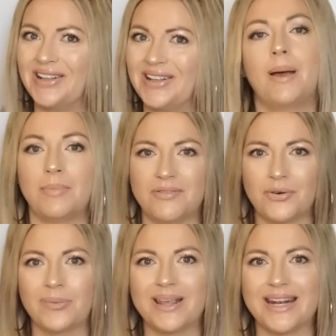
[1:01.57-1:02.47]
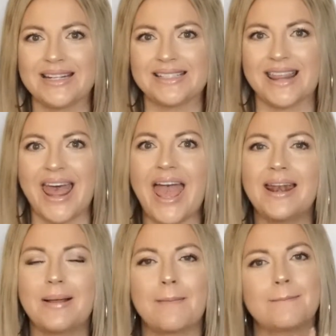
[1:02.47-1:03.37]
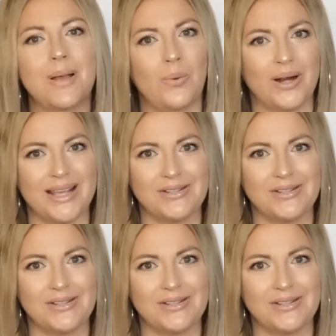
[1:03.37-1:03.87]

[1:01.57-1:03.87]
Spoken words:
But before we get into that, I want to